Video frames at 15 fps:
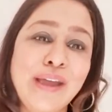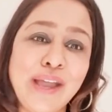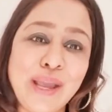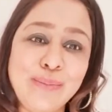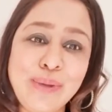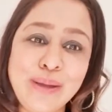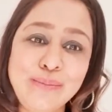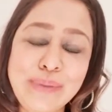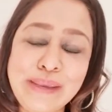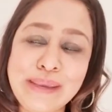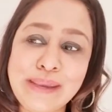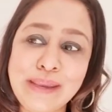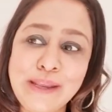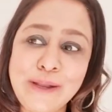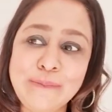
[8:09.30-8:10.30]
and my
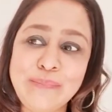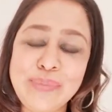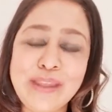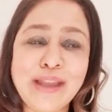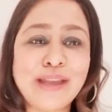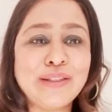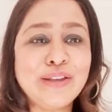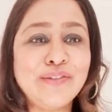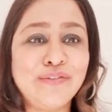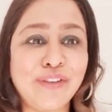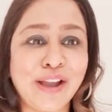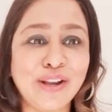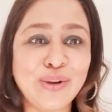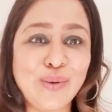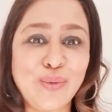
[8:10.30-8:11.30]
being, and they
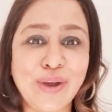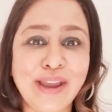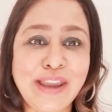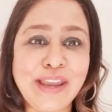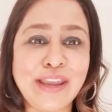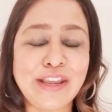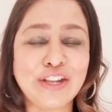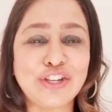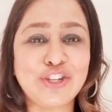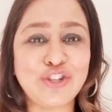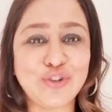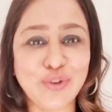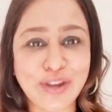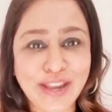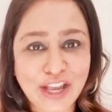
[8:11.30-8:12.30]
find a way
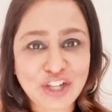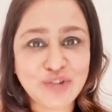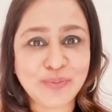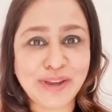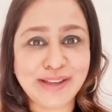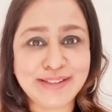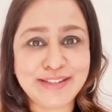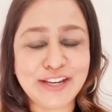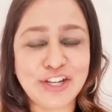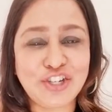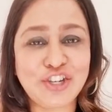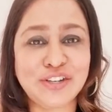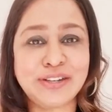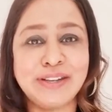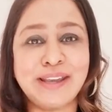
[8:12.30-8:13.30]
to catch my
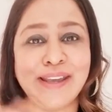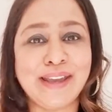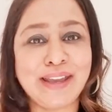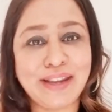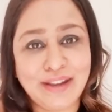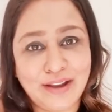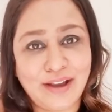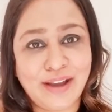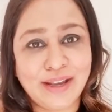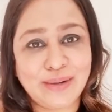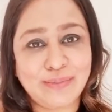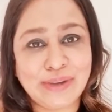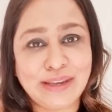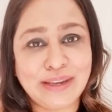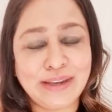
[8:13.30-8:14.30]
attention and
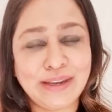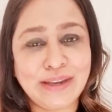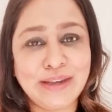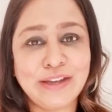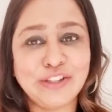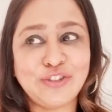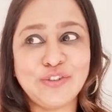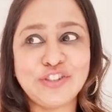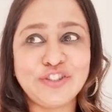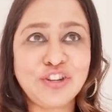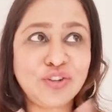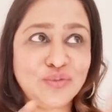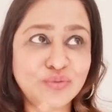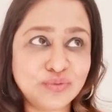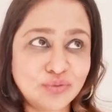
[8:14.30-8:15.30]
guide me. So it's
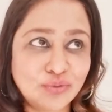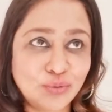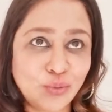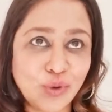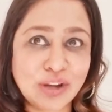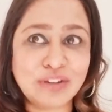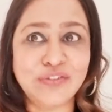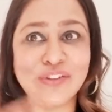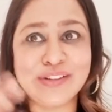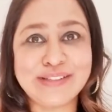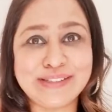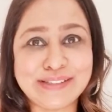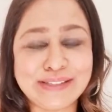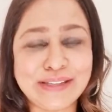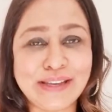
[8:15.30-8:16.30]
not one
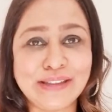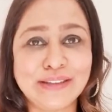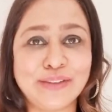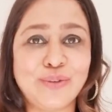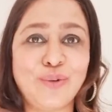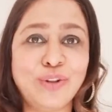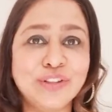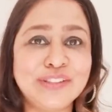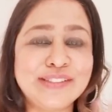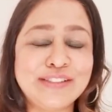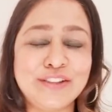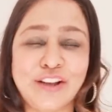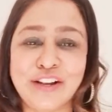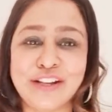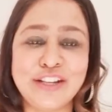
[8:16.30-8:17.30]
versus the other. All this
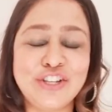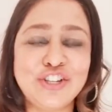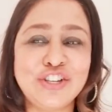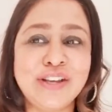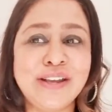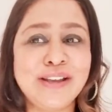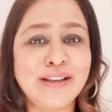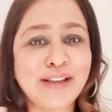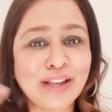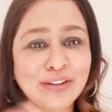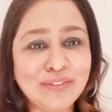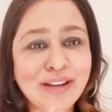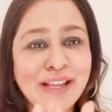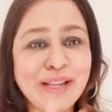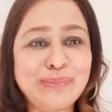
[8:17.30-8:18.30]
knowledge kind
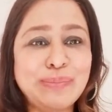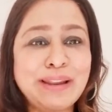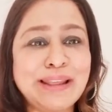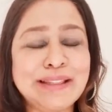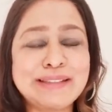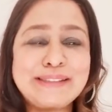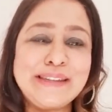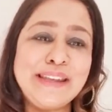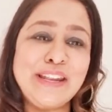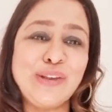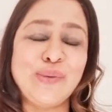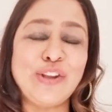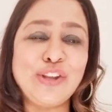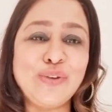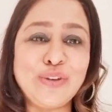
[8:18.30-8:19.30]
of like blends in
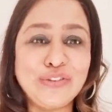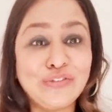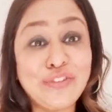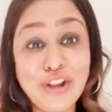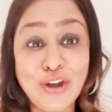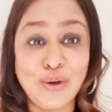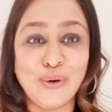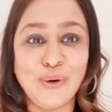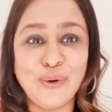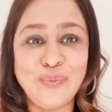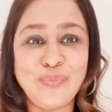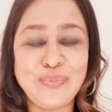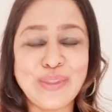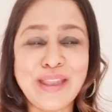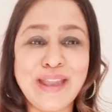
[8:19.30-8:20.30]
when you're in flow,
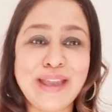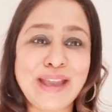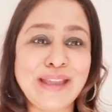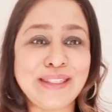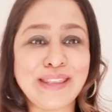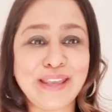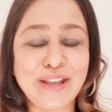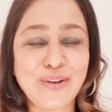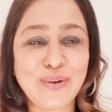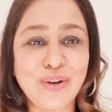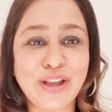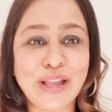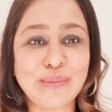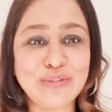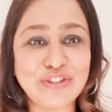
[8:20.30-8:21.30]
and they
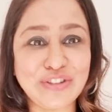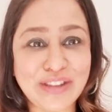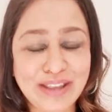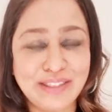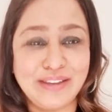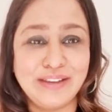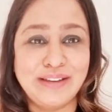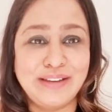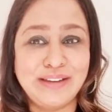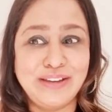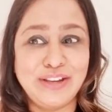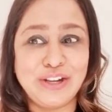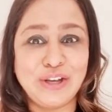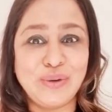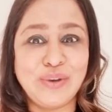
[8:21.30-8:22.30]
come together,
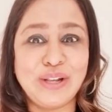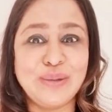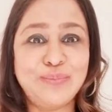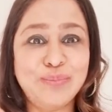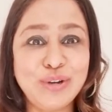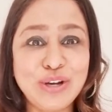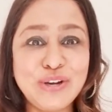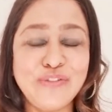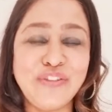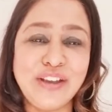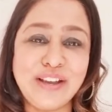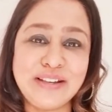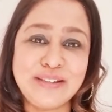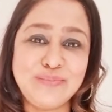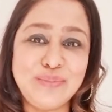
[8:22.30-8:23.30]
in a
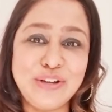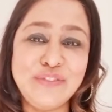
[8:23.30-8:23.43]
perfect